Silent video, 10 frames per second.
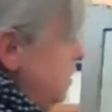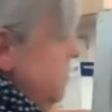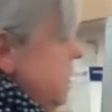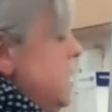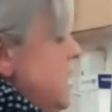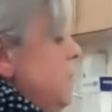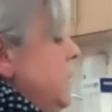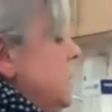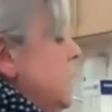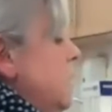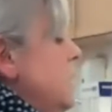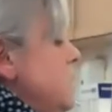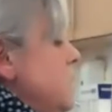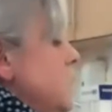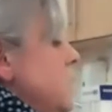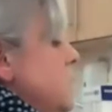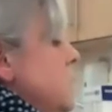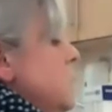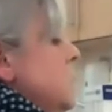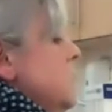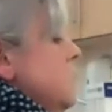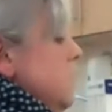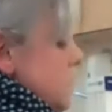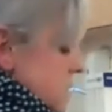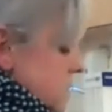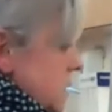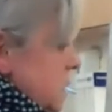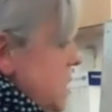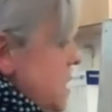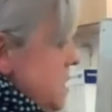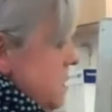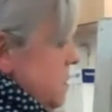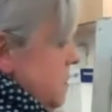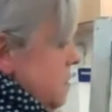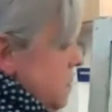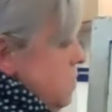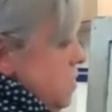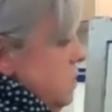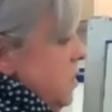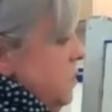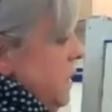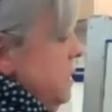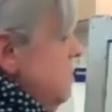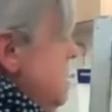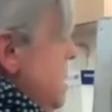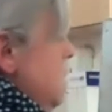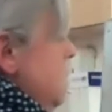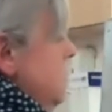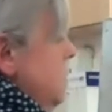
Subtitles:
not very neat, Mrs. Clyne. Goodness me, you'll do much better, won't you?